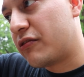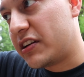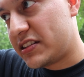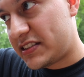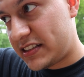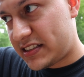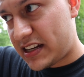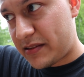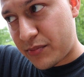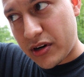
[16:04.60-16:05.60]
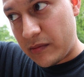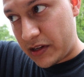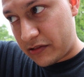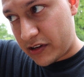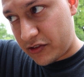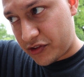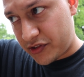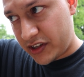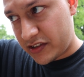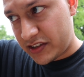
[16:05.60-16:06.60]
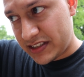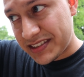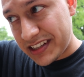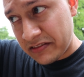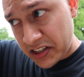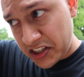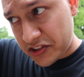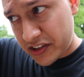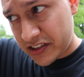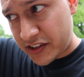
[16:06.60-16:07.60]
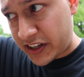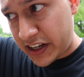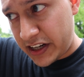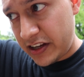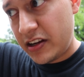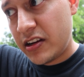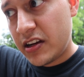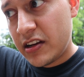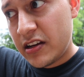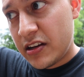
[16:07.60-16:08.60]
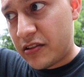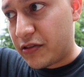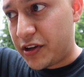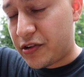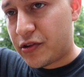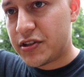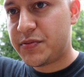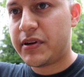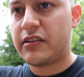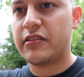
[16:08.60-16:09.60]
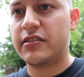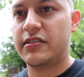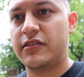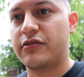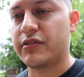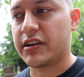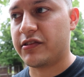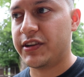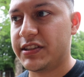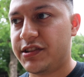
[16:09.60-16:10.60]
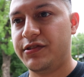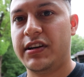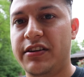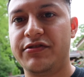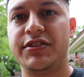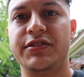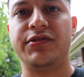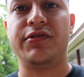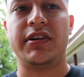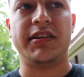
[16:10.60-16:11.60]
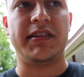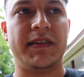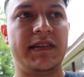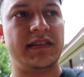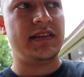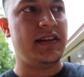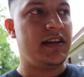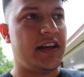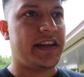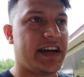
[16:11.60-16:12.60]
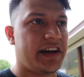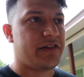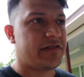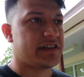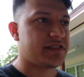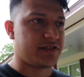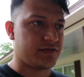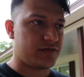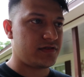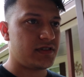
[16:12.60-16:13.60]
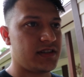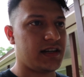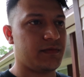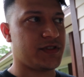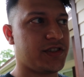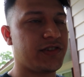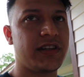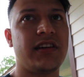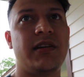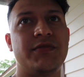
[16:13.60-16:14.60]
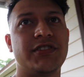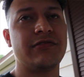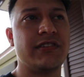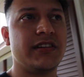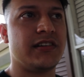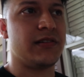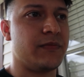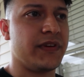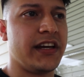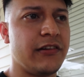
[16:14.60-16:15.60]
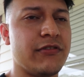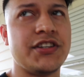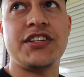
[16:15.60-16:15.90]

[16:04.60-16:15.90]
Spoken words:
where it sits at, probably around 370, 380 wheel horsepower. We're going to have to dyno it soon. I'm still getting with